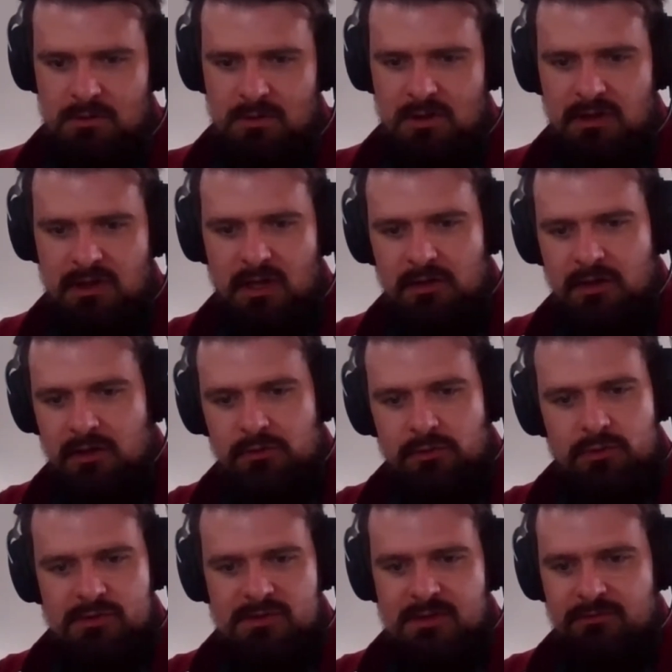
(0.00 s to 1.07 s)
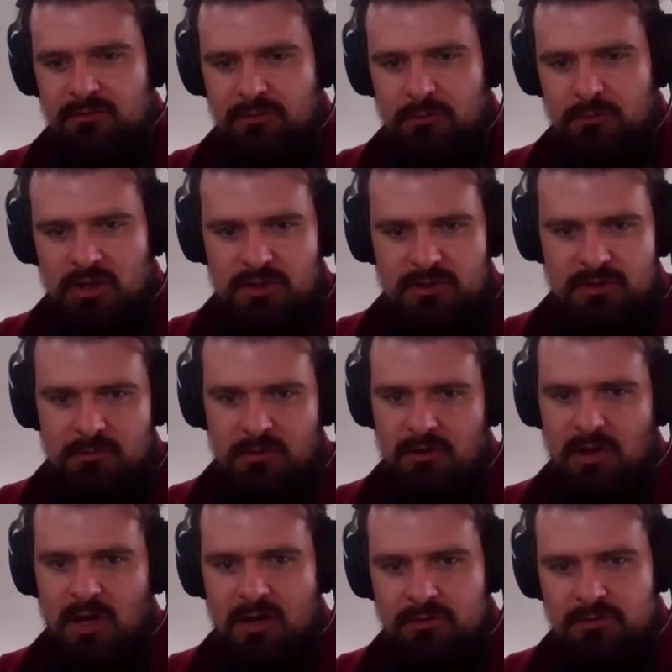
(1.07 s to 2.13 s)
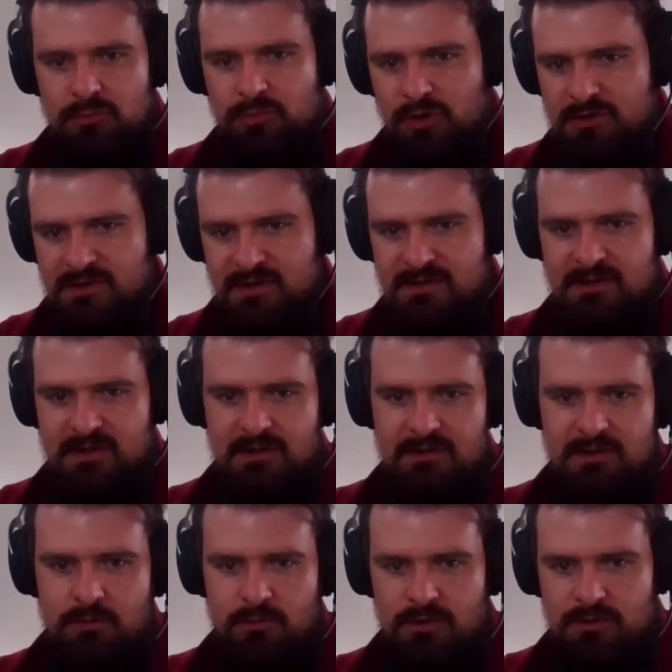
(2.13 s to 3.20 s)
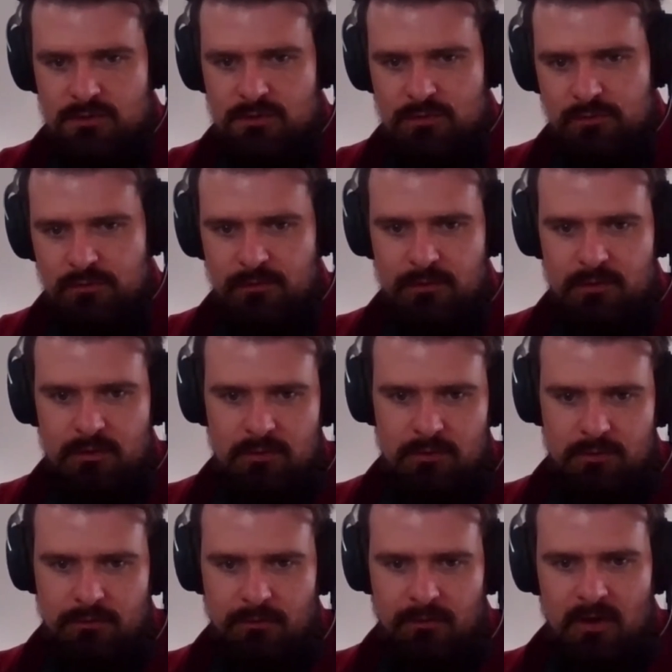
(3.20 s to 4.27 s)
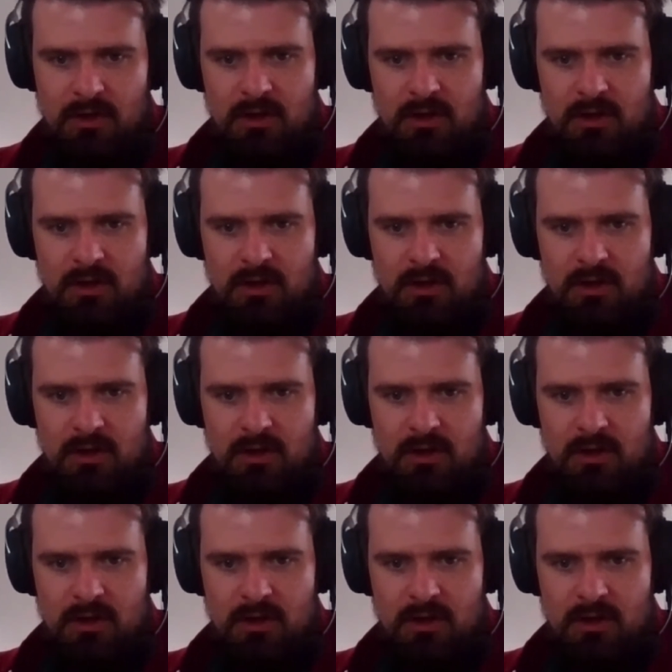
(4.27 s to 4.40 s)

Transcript: you can get like loads of information about how to process data, which tools to use,